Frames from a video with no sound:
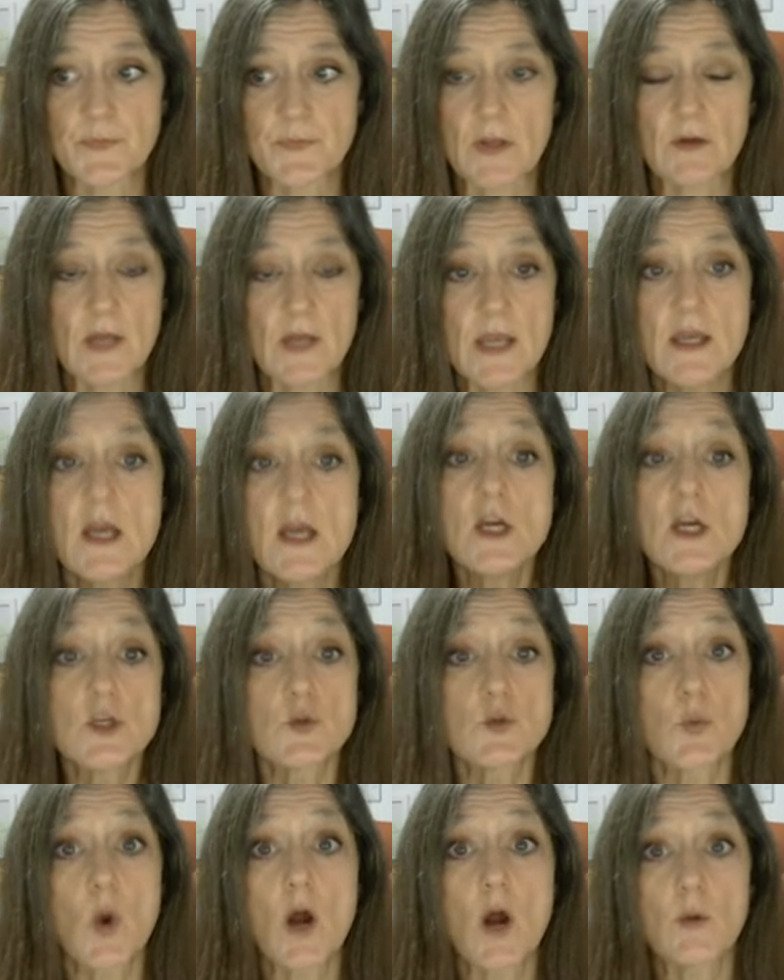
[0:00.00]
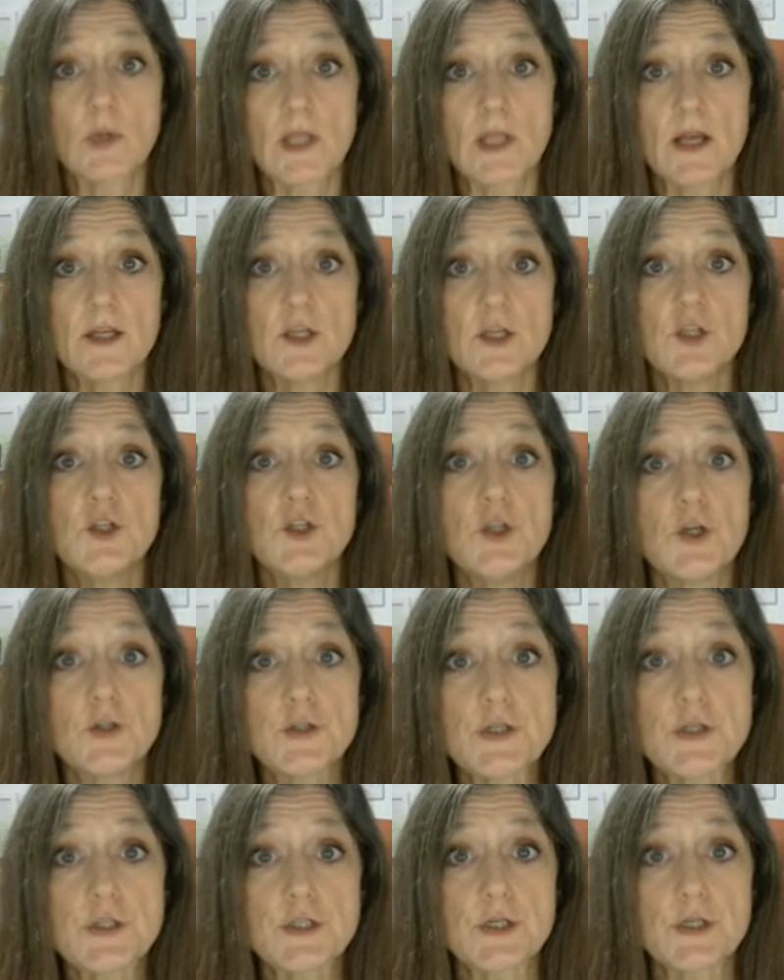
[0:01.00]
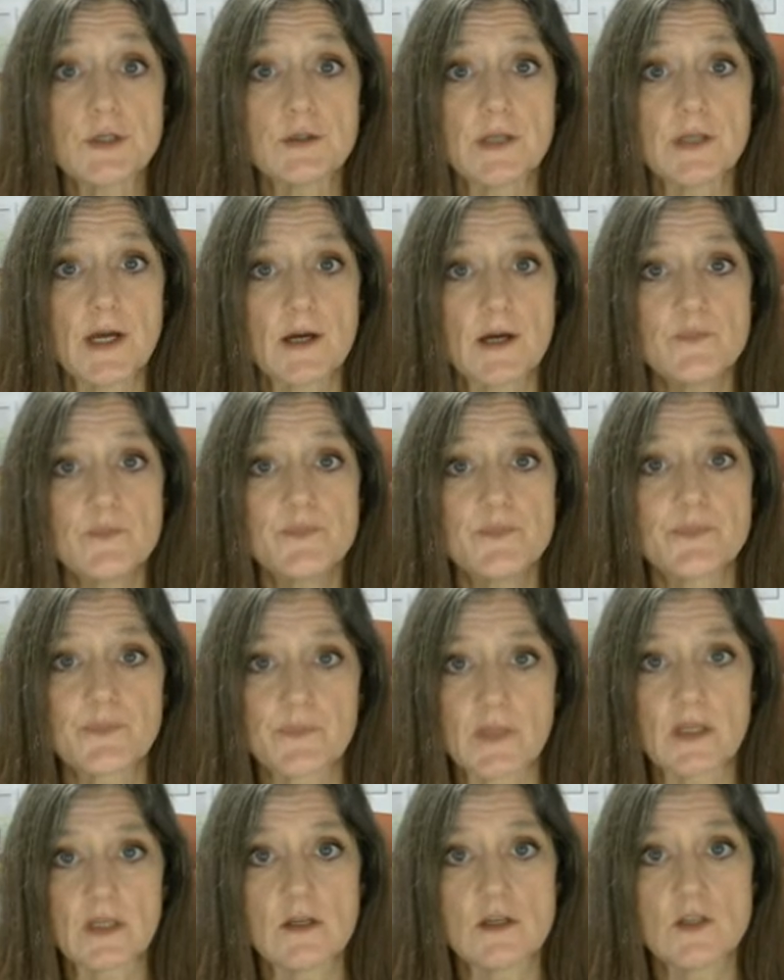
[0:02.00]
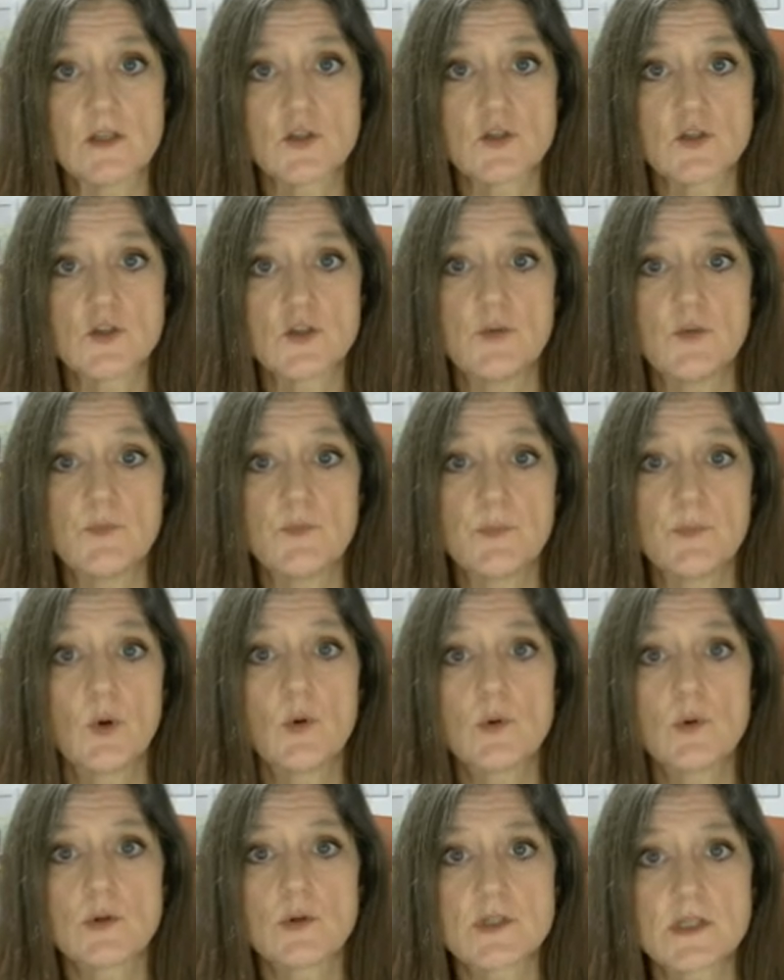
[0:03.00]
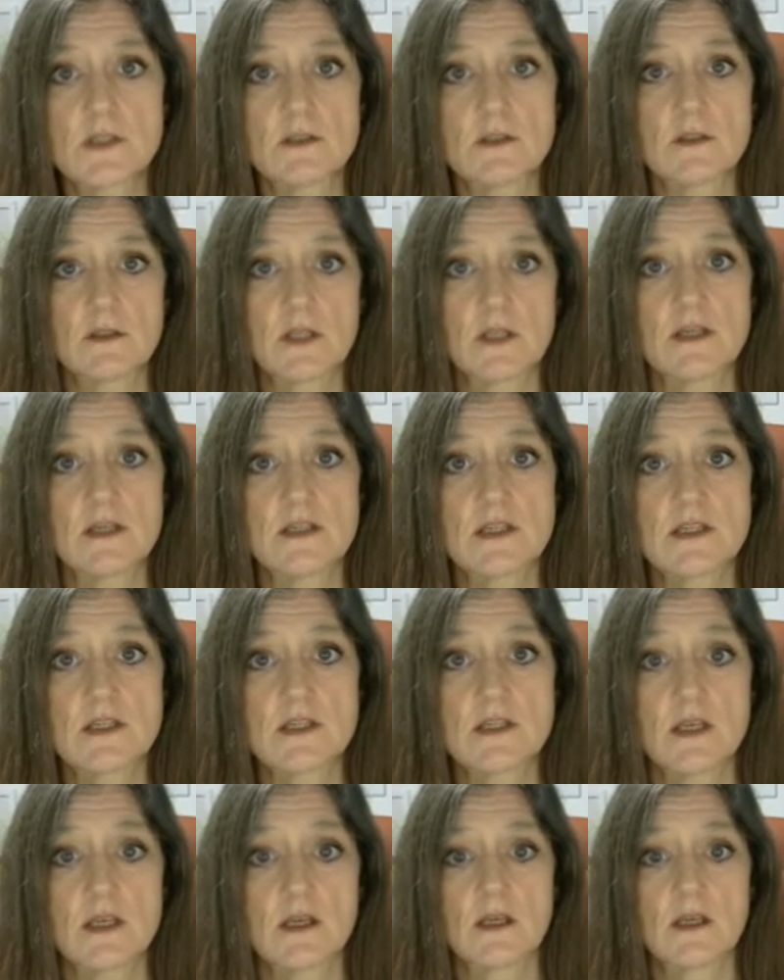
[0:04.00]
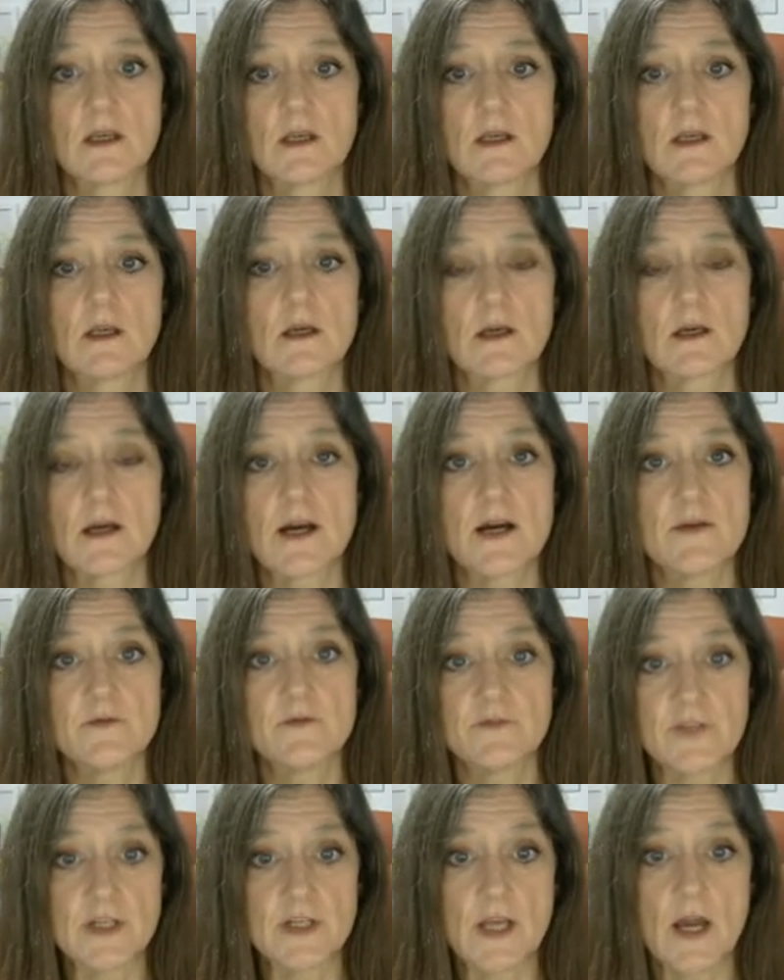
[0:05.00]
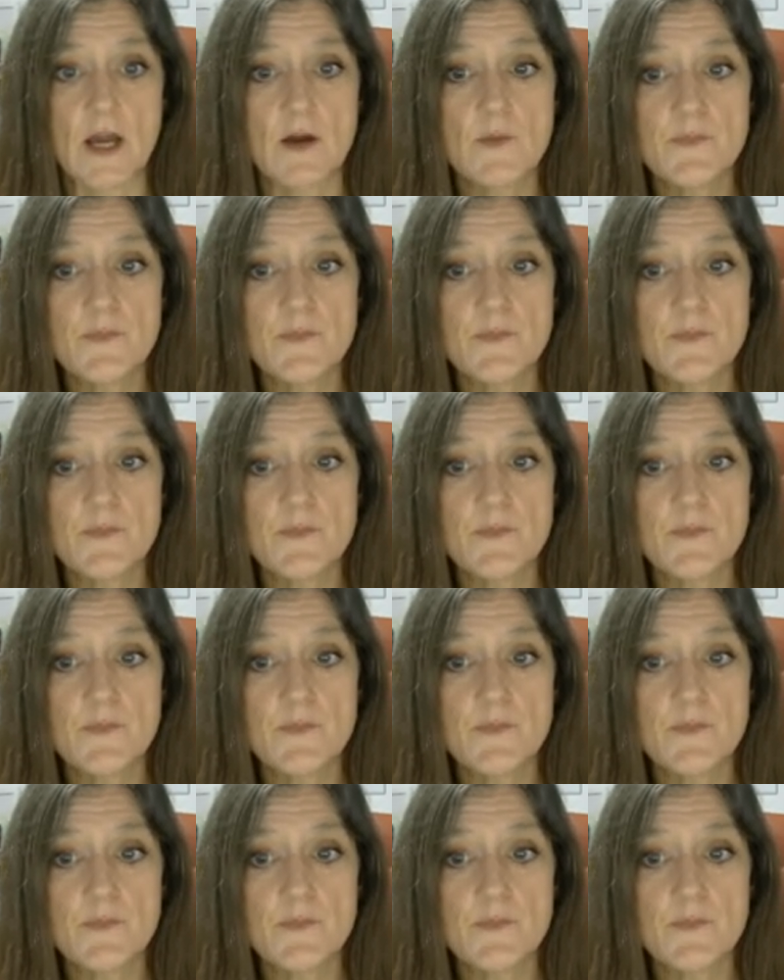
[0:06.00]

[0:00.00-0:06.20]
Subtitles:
Okay, so what I would like you to do now is to pause this video.